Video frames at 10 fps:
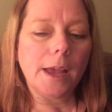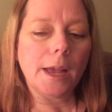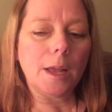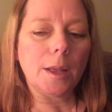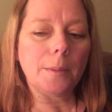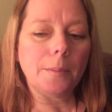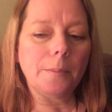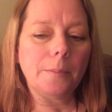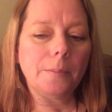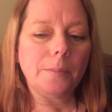
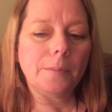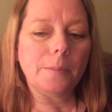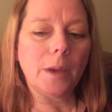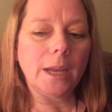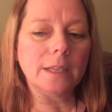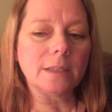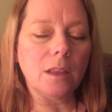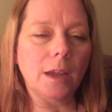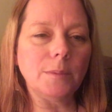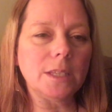Mine is
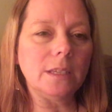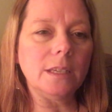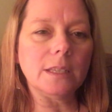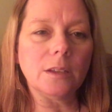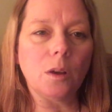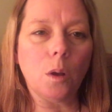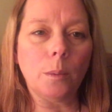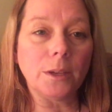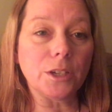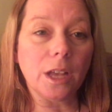Lyme disease and a whole
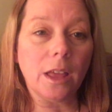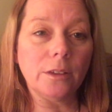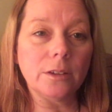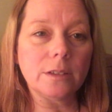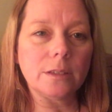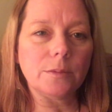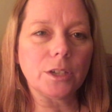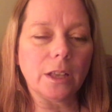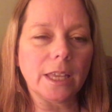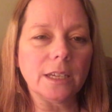bunch of others,
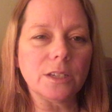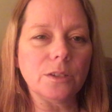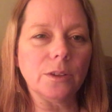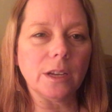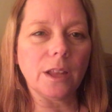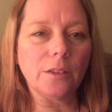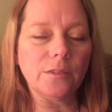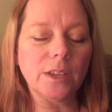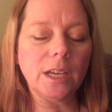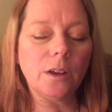which I'll get into in another
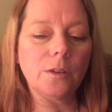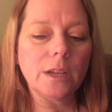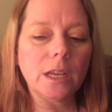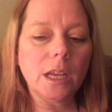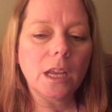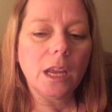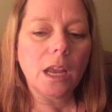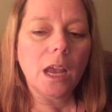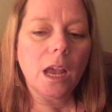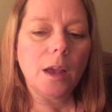video.
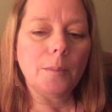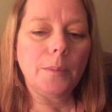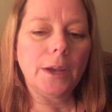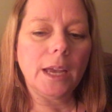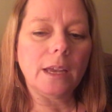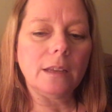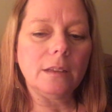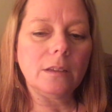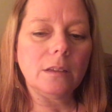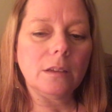But
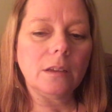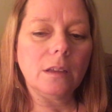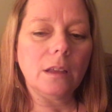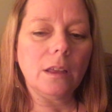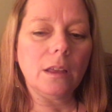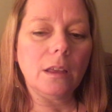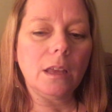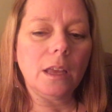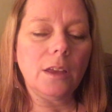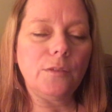
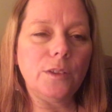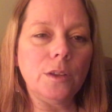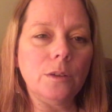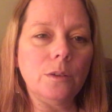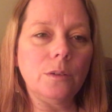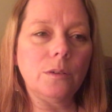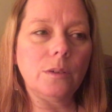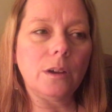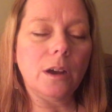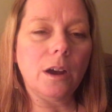if
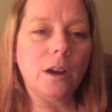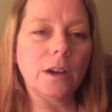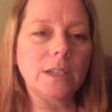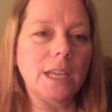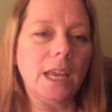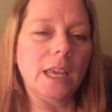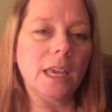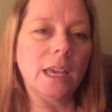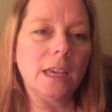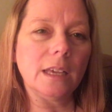you are
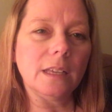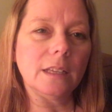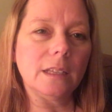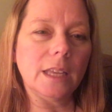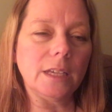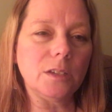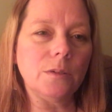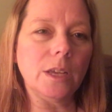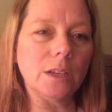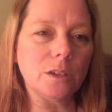doing
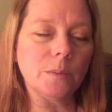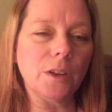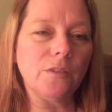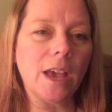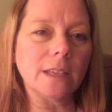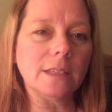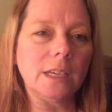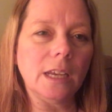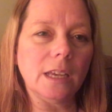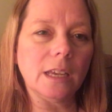intermittent
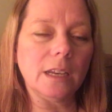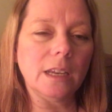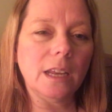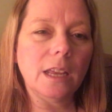fasting and